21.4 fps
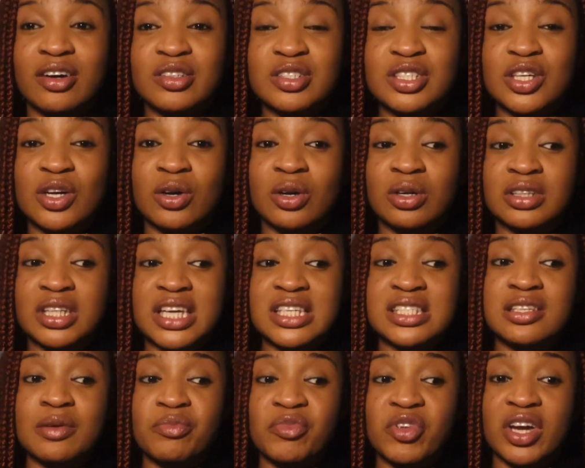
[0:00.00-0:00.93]
So
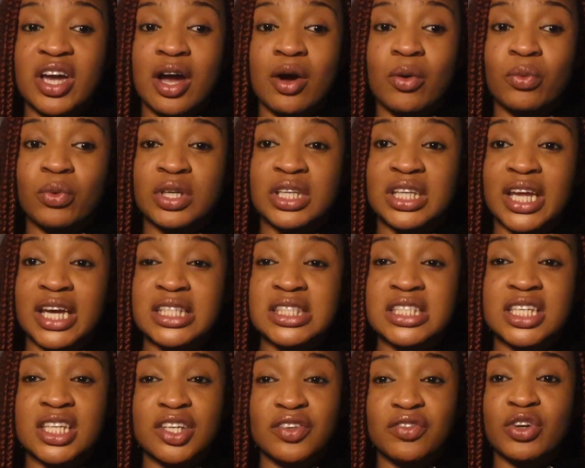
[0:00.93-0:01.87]
that's something I would like
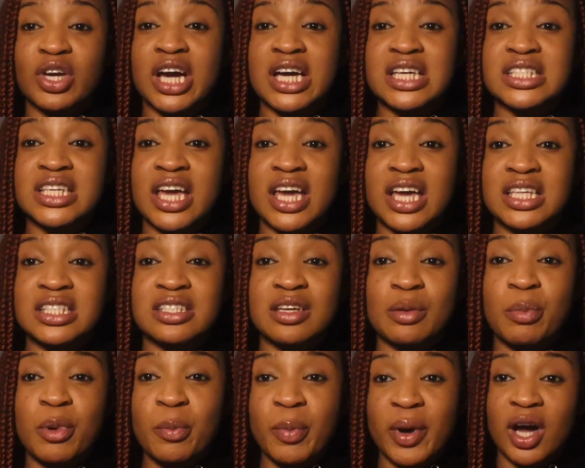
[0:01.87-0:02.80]
to give you guys a heads
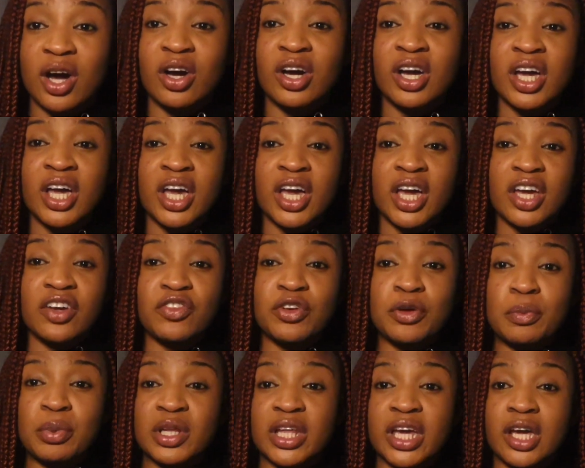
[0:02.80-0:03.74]
up about. If
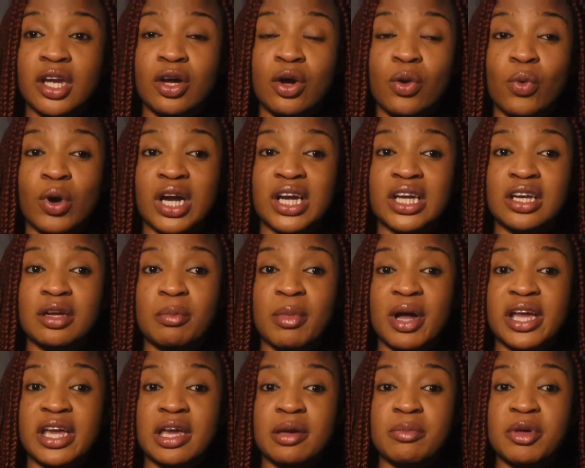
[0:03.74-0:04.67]
you plan on working in
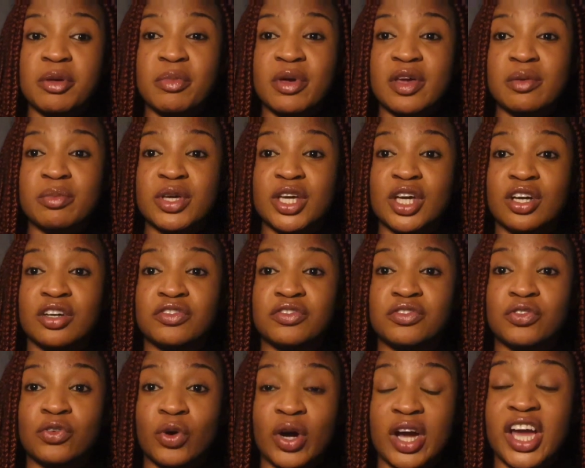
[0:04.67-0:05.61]
Miami maybe
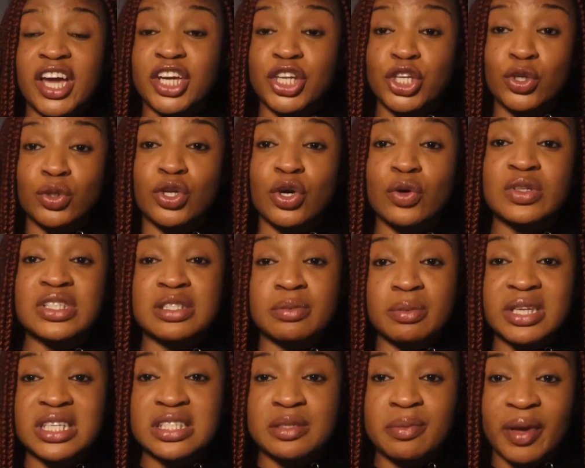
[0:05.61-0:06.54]
and you don't
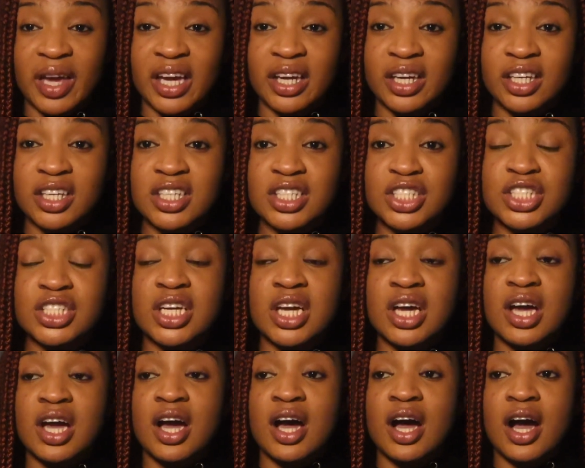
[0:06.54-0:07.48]
speak Spanish,
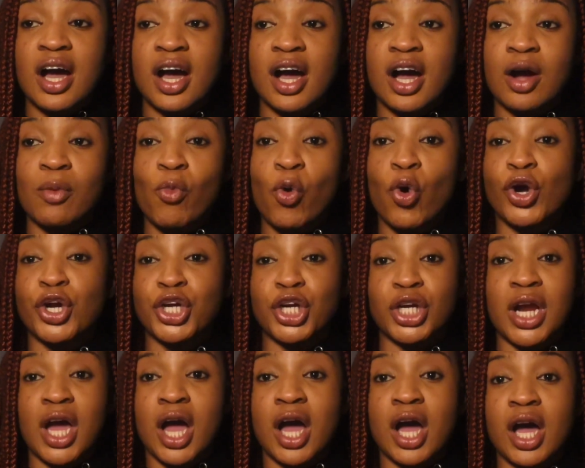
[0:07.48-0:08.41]
or
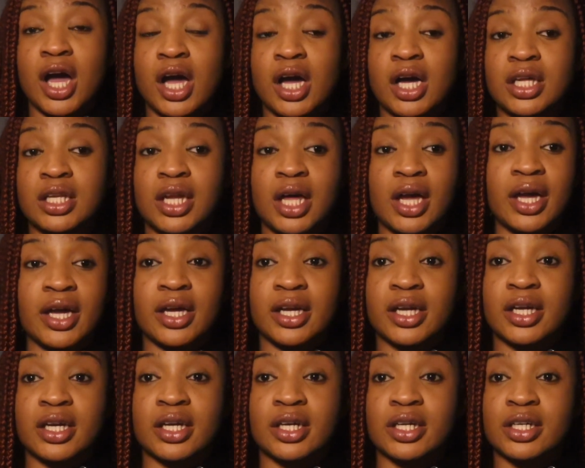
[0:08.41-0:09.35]
you're not
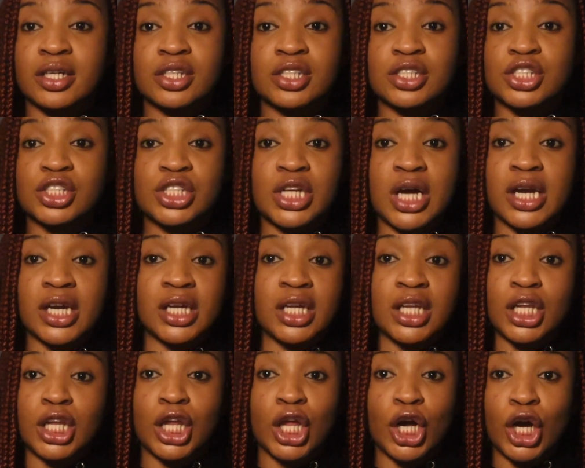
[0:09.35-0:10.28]
like trying
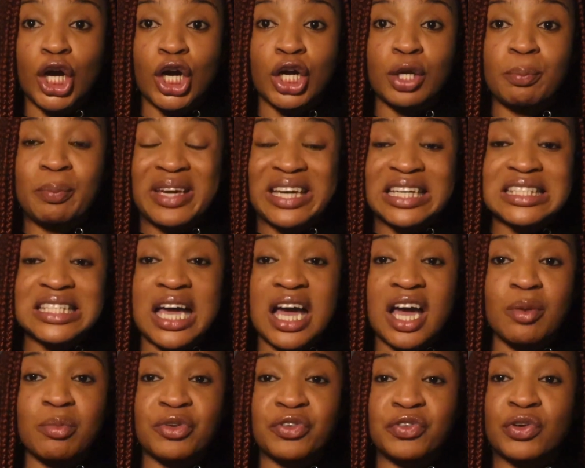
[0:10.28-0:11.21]
to learn big
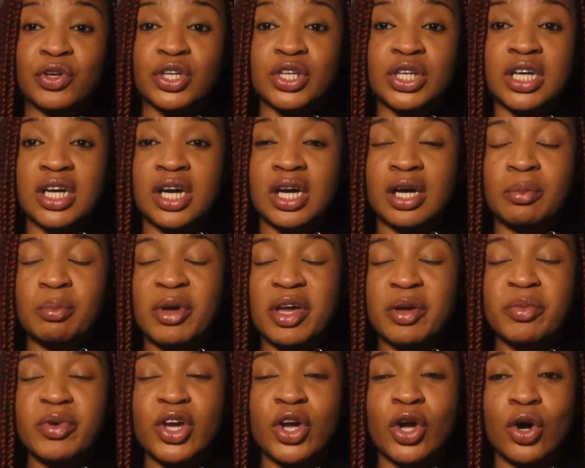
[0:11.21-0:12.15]
time before you come,
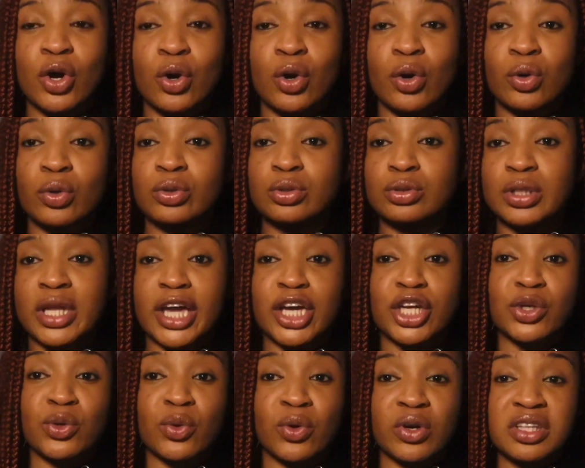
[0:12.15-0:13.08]
maybe go
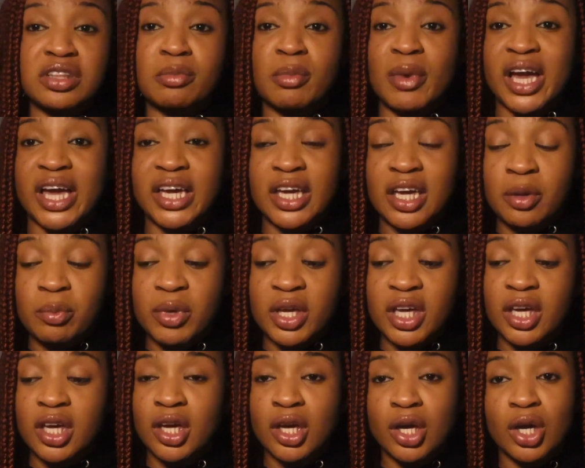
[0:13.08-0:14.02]
like North
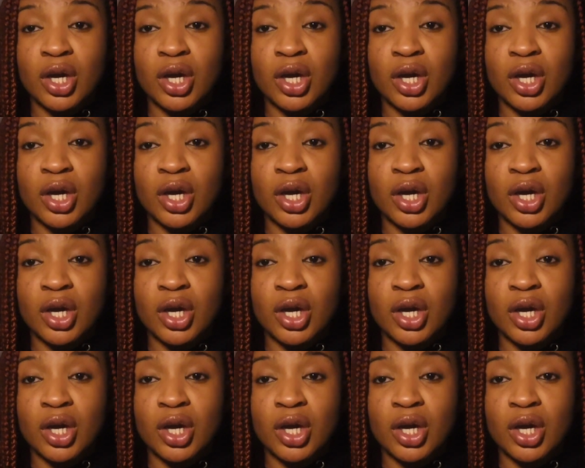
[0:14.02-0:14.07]
Miami,